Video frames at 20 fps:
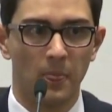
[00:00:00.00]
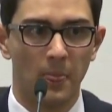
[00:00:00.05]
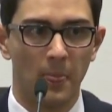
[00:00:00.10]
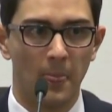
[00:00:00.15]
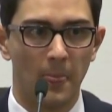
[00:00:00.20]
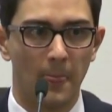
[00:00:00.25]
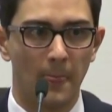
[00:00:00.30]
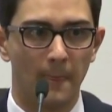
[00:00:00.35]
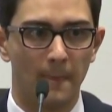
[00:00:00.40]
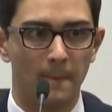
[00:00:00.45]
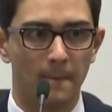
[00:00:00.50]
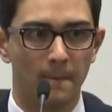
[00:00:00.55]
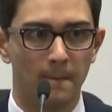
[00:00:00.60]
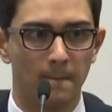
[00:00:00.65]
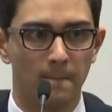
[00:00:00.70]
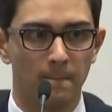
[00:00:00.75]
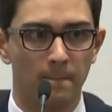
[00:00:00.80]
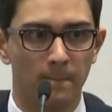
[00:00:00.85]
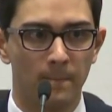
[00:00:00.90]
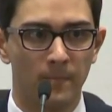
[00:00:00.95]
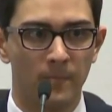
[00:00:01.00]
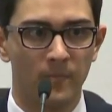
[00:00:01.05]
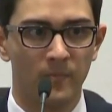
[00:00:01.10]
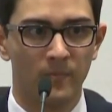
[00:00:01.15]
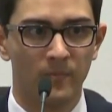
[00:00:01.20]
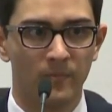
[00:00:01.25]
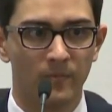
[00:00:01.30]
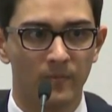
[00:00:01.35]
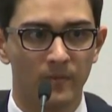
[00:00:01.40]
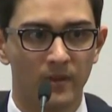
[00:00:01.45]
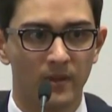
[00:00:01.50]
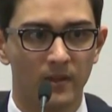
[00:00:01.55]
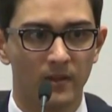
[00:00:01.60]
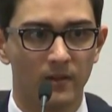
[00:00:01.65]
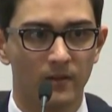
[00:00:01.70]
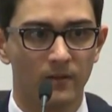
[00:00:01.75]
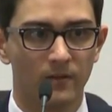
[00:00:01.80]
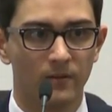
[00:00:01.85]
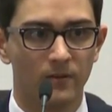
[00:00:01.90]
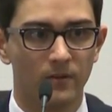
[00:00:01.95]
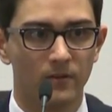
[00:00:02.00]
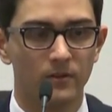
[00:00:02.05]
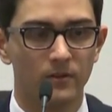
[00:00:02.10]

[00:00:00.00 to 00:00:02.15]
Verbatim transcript: Was he someone that you recognized from earlier?